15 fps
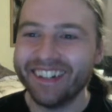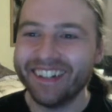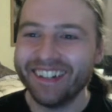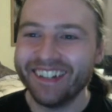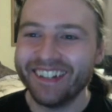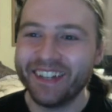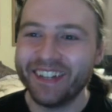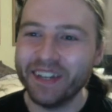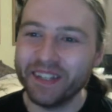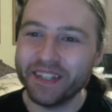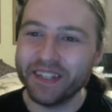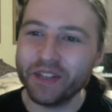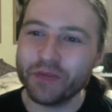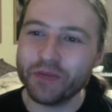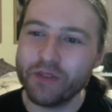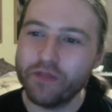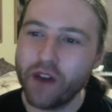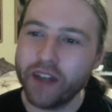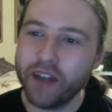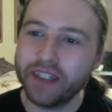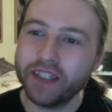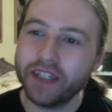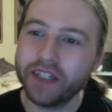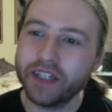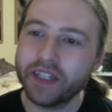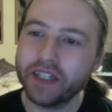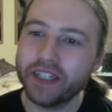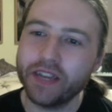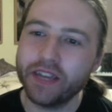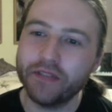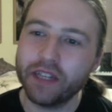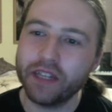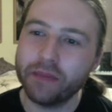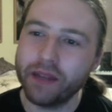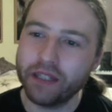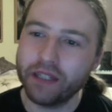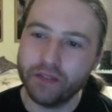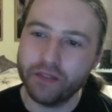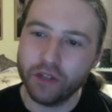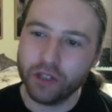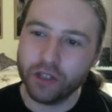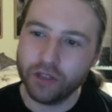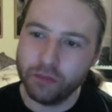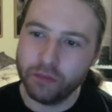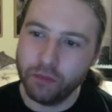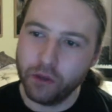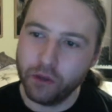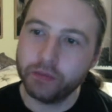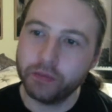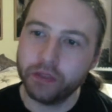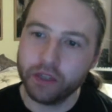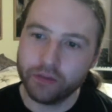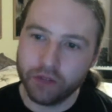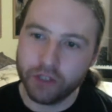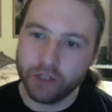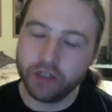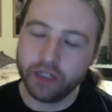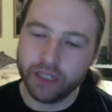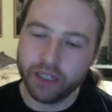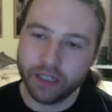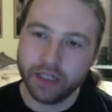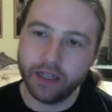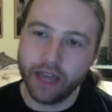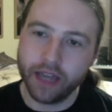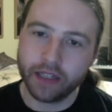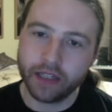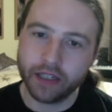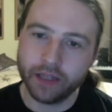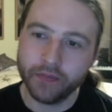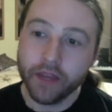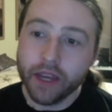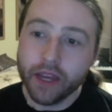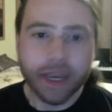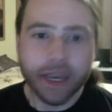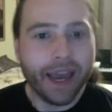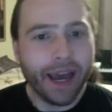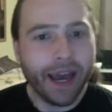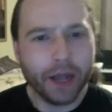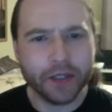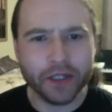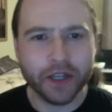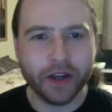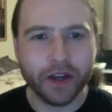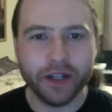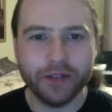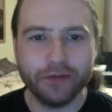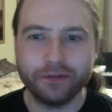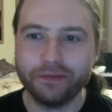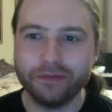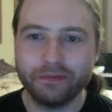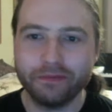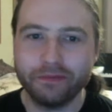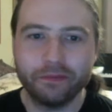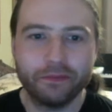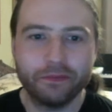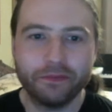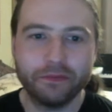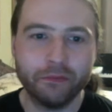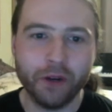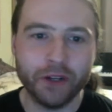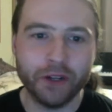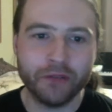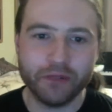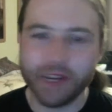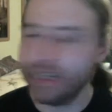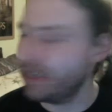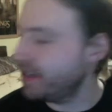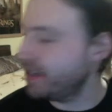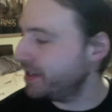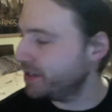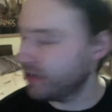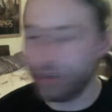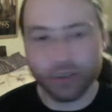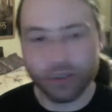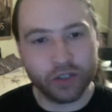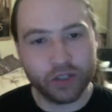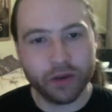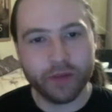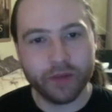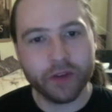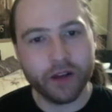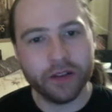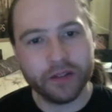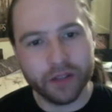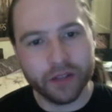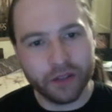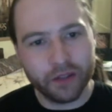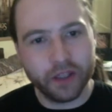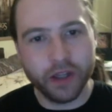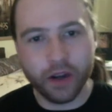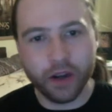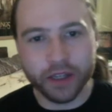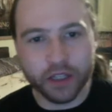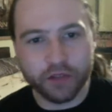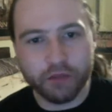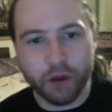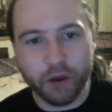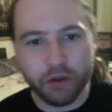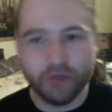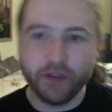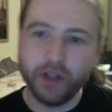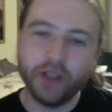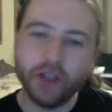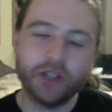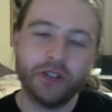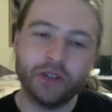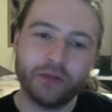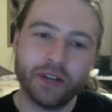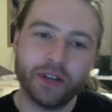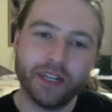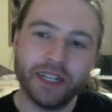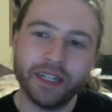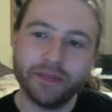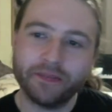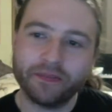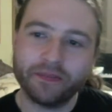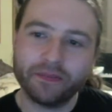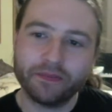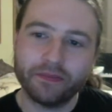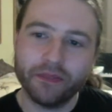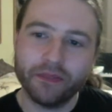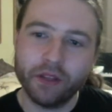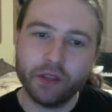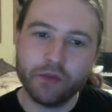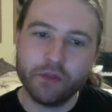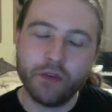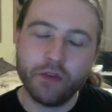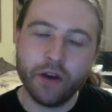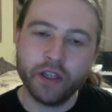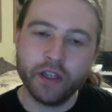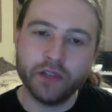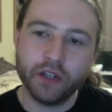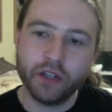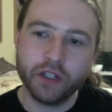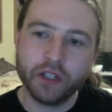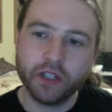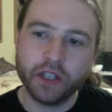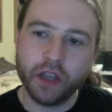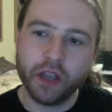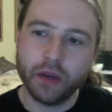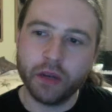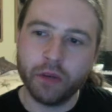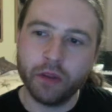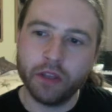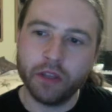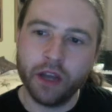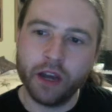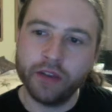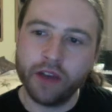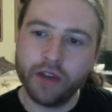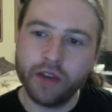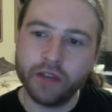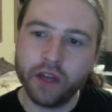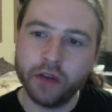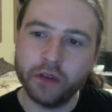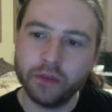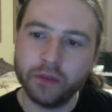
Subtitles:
Kurt says the revised edition is definitely the better version of the book, but the original is still excellent. Yeah, I just kind of want to read it as just so I've got the knowledge of both versions, really. The revised version is the only one that I've known.